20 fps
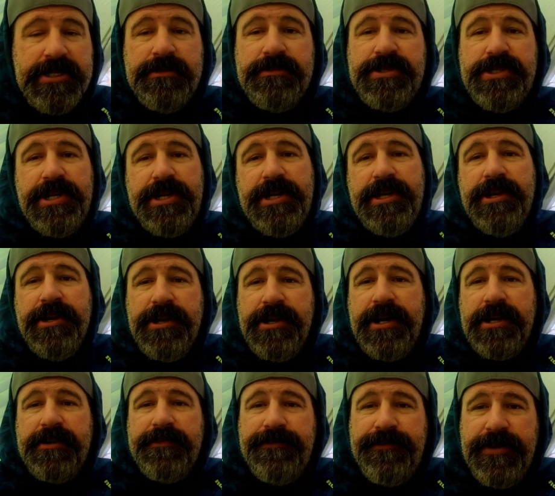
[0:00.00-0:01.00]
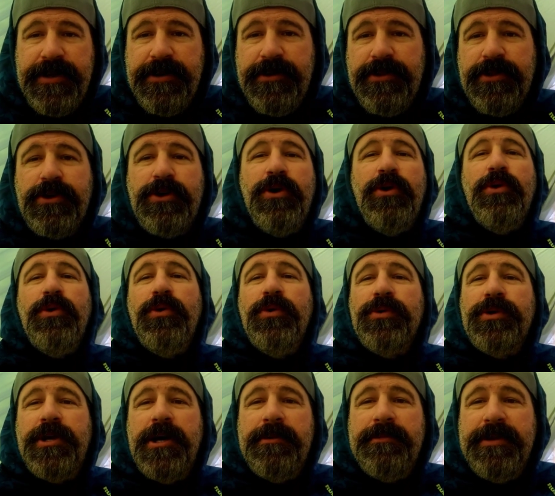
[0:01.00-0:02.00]
I'm sitting here and I can feel the
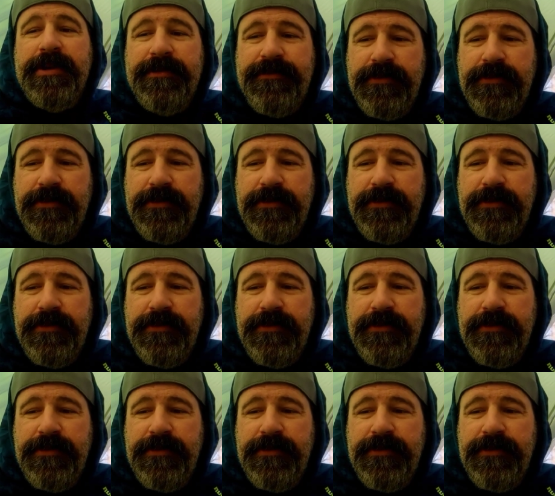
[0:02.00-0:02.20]
cold coming